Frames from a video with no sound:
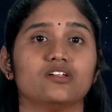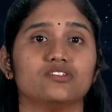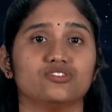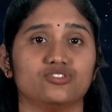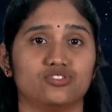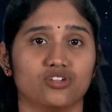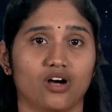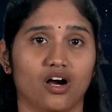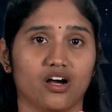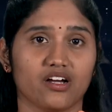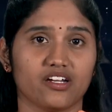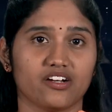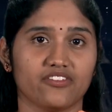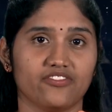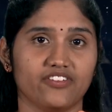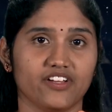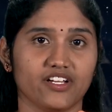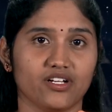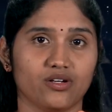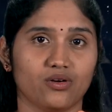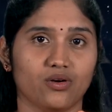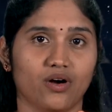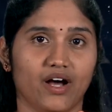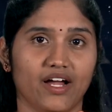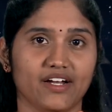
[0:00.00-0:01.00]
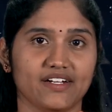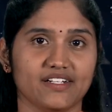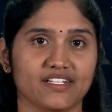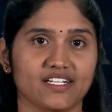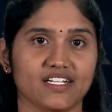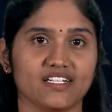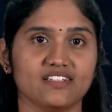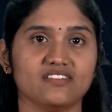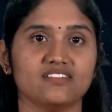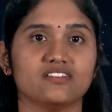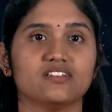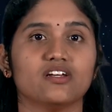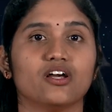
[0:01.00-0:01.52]
Geographic
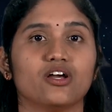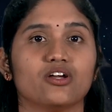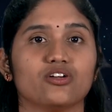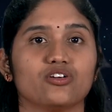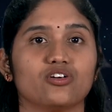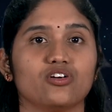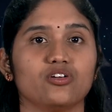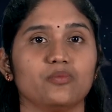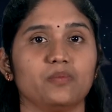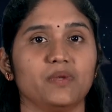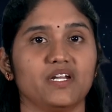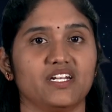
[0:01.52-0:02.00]
coordinates could